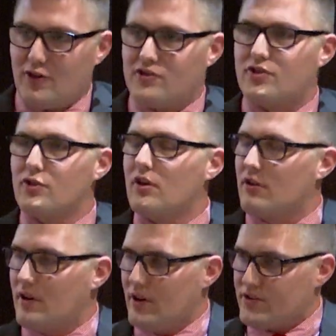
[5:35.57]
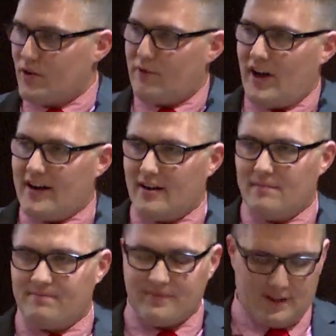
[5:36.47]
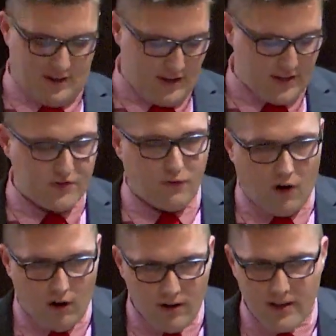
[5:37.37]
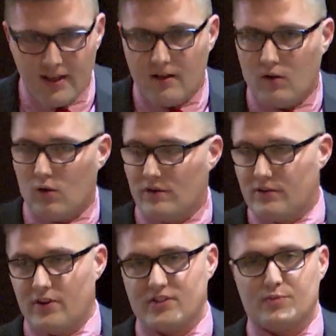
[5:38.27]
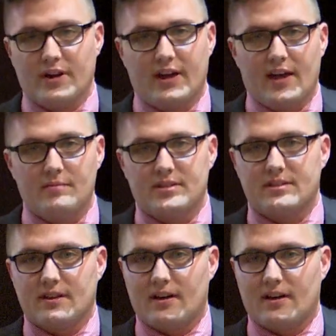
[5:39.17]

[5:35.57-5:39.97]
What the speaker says: those two little girls, you'll find them this fall or during spring games.